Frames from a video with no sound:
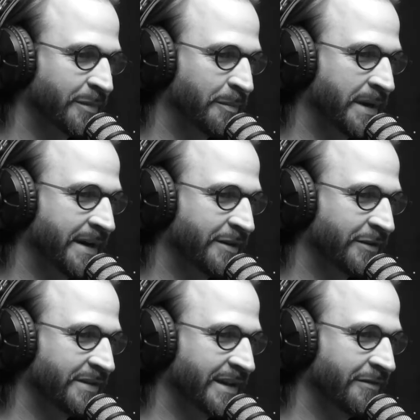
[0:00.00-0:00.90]
preparing
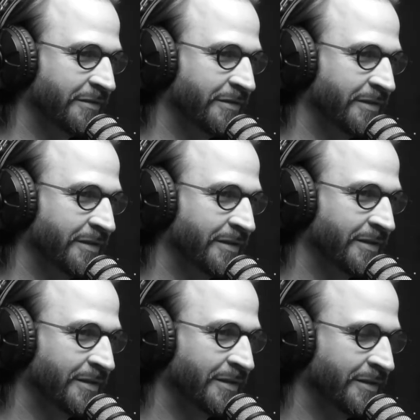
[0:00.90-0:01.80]
yourself
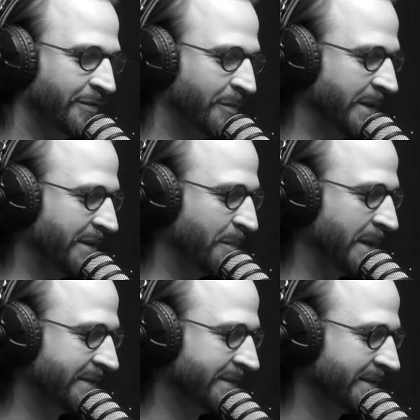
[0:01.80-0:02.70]
to be the
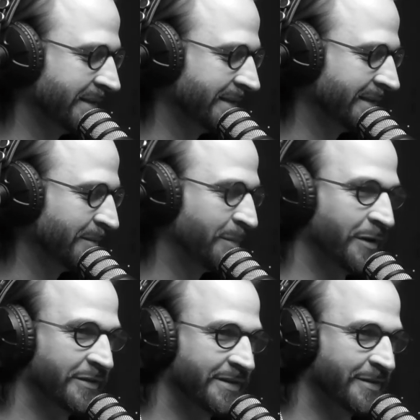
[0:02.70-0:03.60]
best
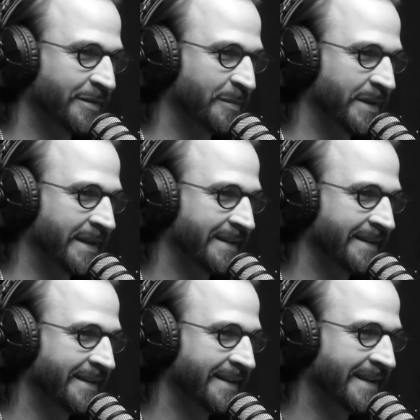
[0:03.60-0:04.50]
person you can be.
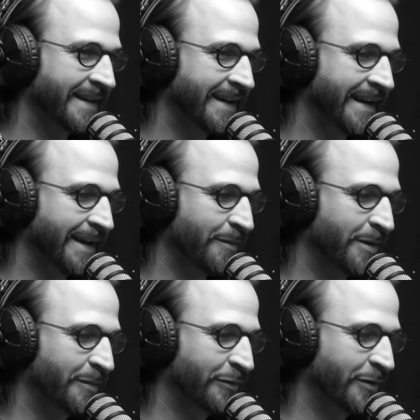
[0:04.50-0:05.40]
And I want
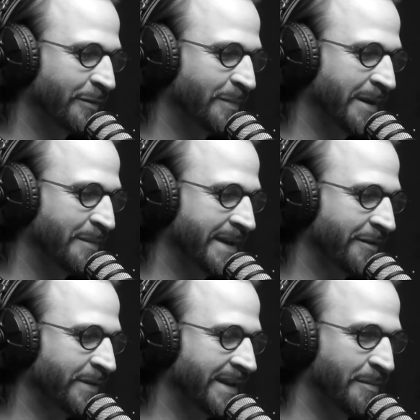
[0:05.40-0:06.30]
to start by being
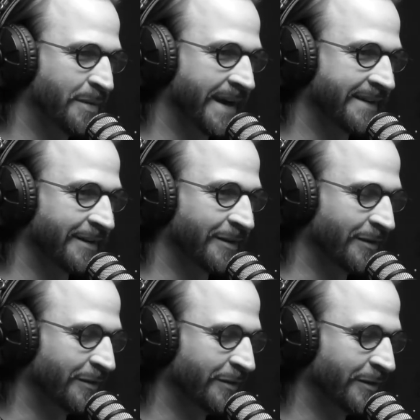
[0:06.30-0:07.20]
really practical.
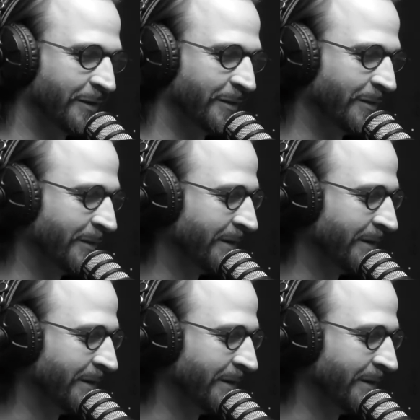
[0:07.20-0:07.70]
So